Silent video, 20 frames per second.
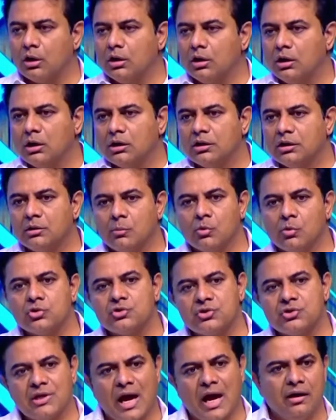the most
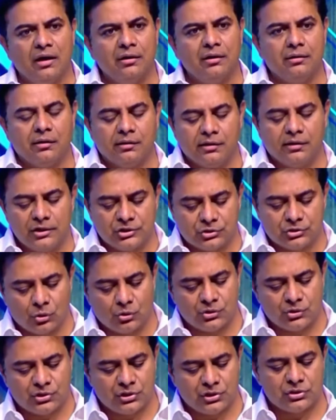talented
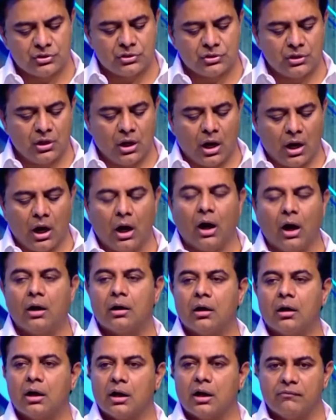resources are
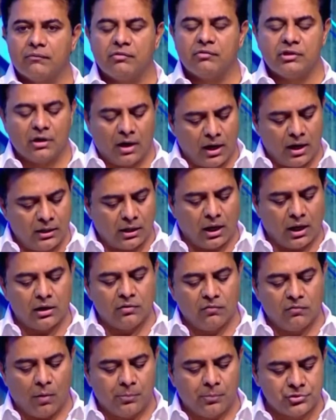given the right kind of
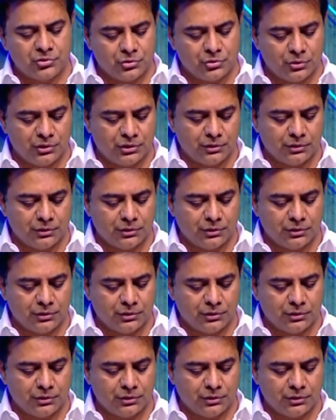opportunity.